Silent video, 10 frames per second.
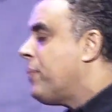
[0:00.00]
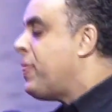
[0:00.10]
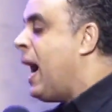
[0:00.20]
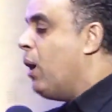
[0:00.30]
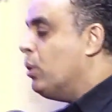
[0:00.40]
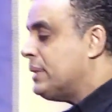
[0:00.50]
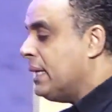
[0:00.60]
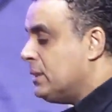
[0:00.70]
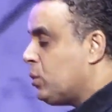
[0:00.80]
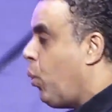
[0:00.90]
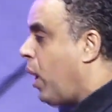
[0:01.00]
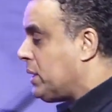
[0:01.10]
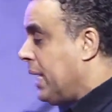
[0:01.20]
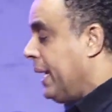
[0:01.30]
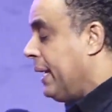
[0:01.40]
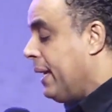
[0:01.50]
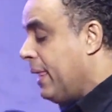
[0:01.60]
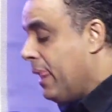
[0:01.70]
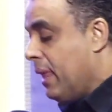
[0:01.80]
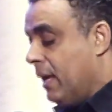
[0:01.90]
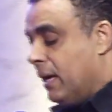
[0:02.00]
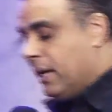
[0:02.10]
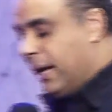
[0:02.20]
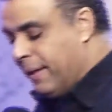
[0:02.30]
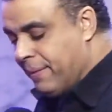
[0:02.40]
thousands watching. In